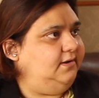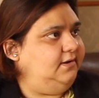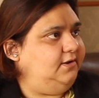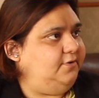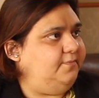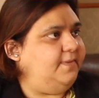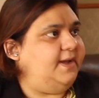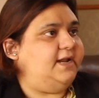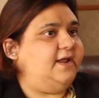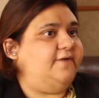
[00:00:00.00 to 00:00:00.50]

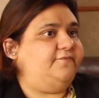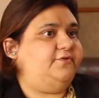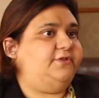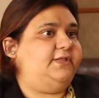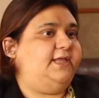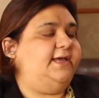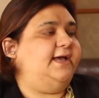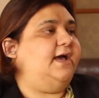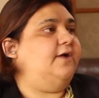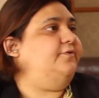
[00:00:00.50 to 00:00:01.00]
You might have to
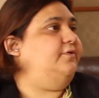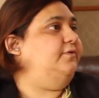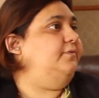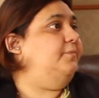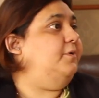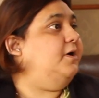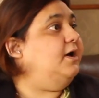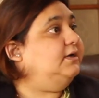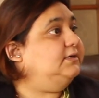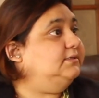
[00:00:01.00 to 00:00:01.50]
think out of the
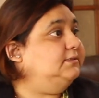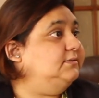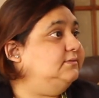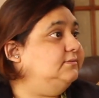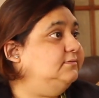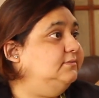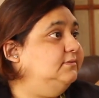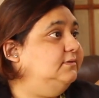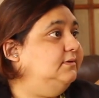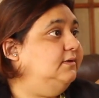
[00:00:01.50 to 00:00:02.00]
box.
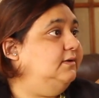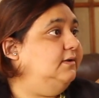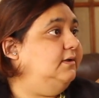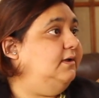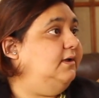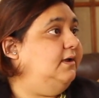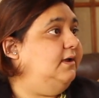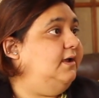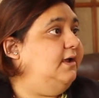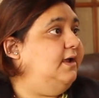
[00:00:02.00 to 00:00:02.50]

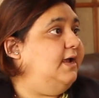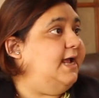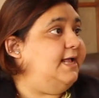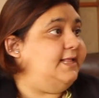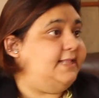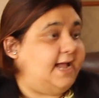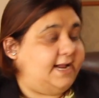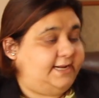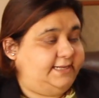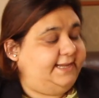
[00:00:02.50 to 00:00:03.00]

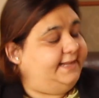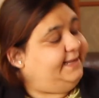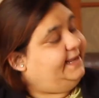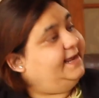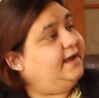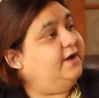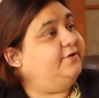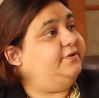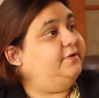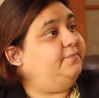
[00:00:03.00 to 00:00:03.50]
And that
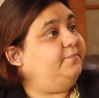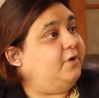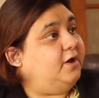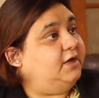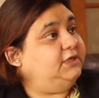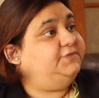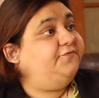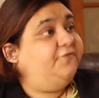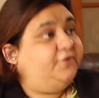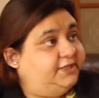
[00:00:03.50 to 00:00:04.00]
thinking out of the
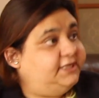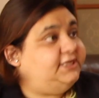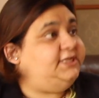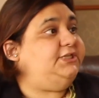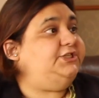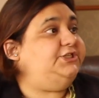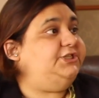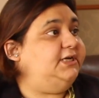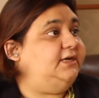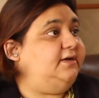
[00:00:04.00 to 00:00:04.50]
box for the
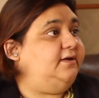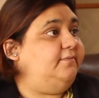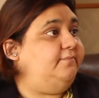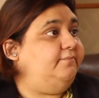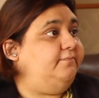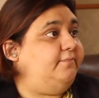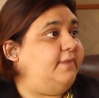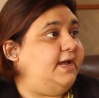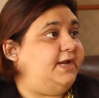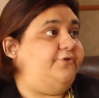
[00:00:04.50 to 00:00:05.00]
teacher
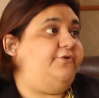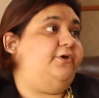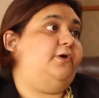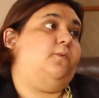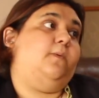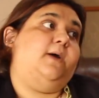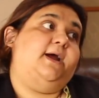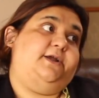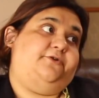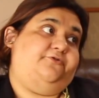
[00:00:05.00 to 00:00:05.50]
might
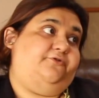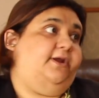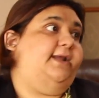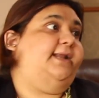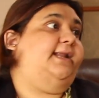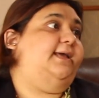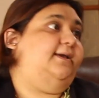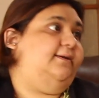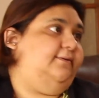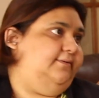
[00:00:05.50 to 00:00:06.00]
require
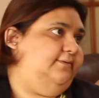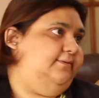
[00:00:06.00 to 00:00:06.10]
training.